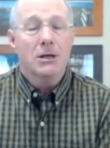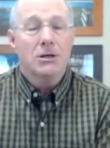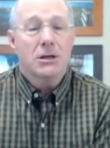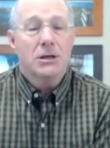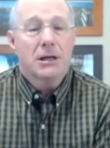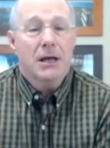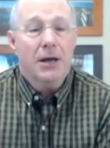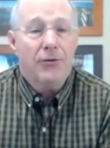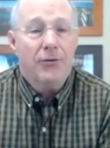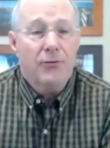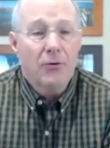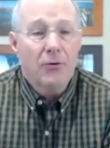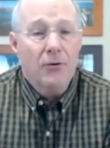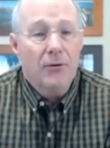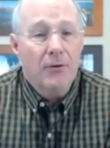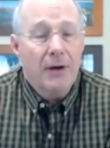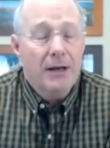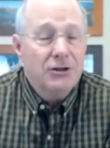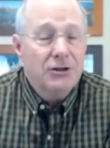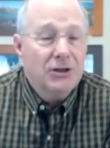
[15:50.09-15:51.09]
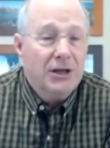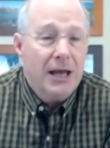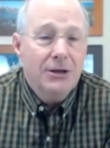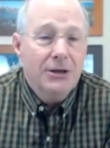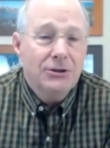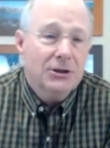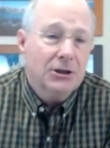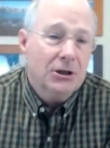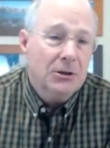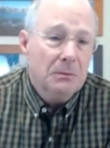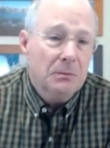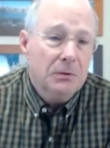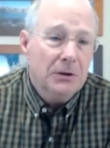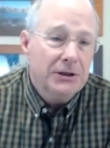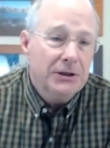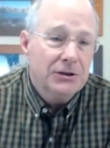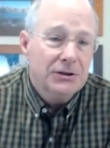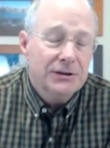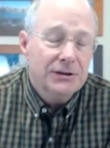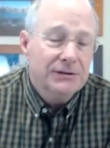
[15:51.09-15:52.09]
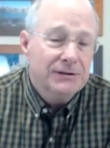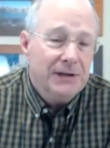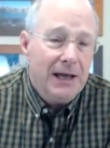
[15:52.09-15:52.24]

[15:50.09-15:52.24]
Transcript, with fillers: to get through their education completions